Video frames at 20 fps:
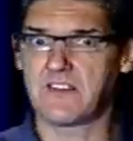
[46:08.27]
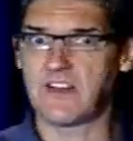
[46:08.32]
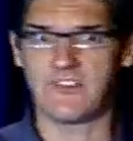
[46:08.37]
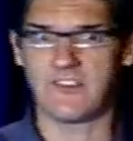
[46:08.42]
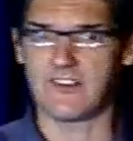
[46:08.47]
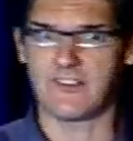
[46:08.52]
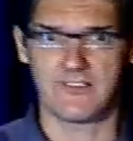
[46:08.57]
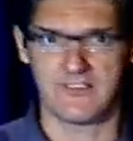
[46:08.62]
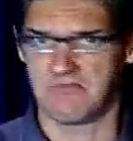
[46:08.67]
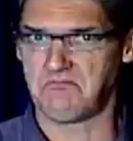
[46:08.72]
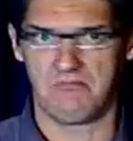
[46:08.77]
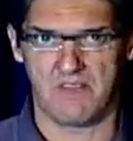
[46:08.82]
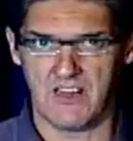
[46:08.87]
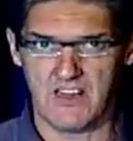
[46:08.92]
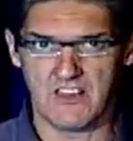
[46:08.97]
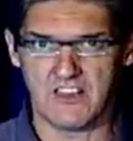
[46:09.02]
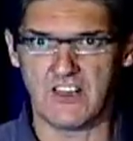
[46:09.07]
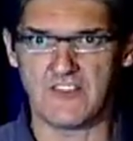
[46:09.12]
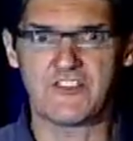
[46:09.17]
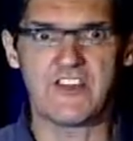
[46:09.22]
This is
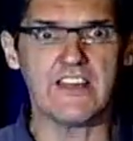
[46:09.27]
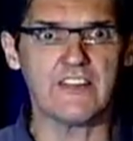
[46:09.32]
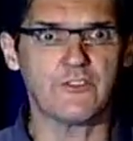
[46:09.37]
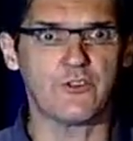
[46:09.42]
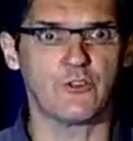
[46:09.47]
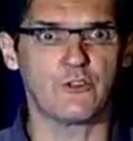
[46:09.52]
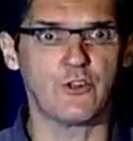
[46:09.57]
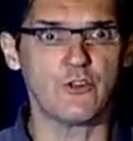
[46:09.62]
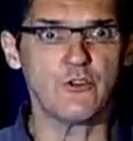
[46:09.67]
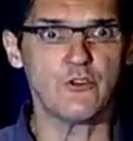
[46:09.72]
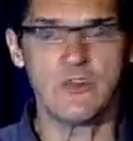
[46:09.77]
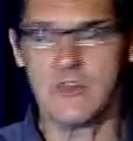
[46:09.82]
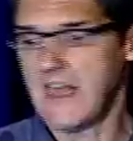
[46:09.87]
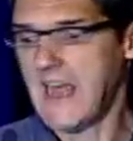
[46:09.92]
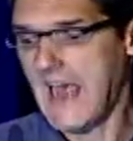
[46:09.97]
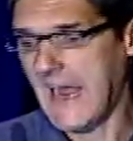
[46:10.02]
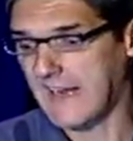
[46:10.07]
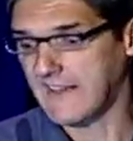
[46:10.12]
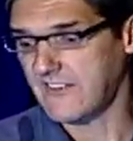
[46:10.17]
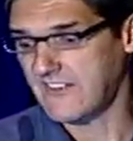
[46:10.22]
legit to do,
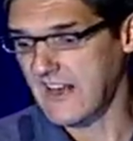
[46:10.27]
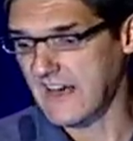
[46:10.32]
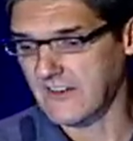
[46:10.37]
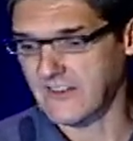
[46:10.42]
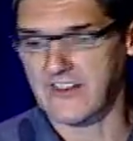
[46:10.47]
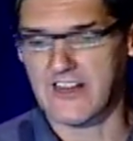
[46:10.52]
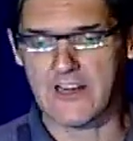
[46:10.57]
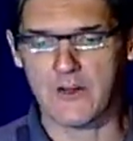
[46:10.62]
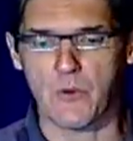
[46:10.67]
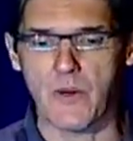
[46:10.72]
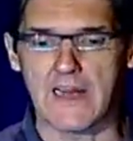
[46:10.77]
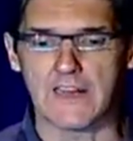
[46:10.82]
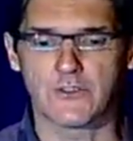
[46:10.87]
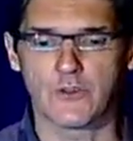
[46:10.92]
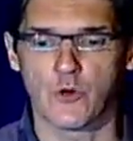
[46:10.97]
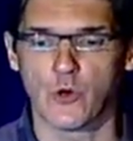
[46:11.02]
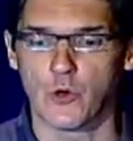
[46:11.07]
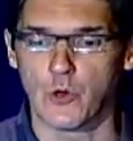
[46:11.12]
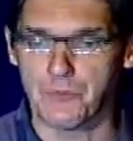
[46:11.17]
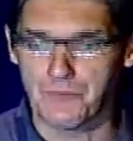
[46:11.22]
and it's actually quite
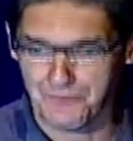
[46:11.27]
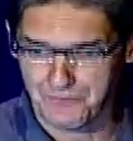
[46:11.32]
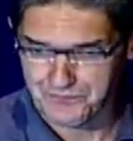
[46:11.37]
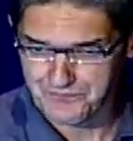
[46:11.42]
cool.